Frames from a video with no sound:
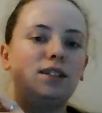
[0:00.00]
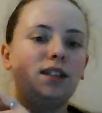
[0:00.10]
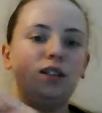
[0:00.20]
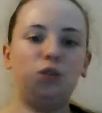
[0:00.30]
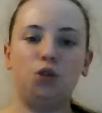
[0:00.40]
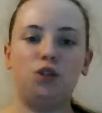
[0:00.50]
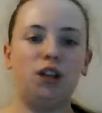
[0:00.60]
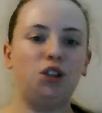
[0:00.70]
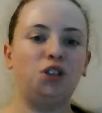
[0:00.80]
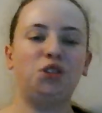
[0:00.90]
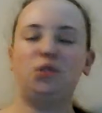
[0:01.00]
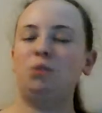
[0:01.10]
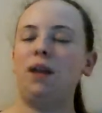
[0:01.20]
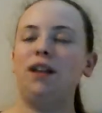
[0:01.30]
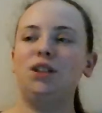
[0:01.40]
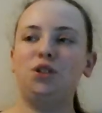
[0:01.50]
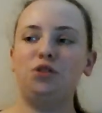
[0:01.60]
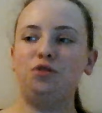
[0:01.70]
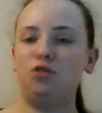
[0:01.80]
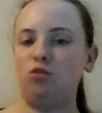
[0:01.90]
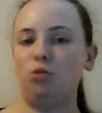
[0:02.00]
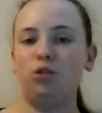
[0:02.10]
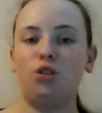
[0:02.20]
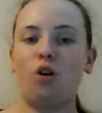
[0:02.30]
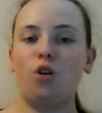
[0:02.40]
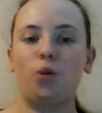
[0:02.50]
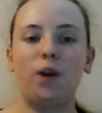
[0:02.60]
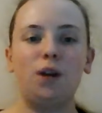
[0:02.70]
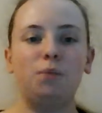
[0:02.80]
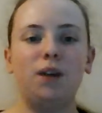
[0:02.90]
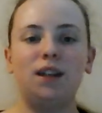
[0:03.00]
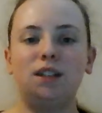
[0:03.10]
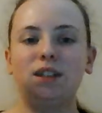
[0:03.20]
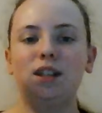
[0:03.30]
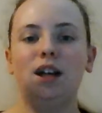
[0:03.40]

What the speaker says: the illustrations remind us of Roald Dahl quite a bit.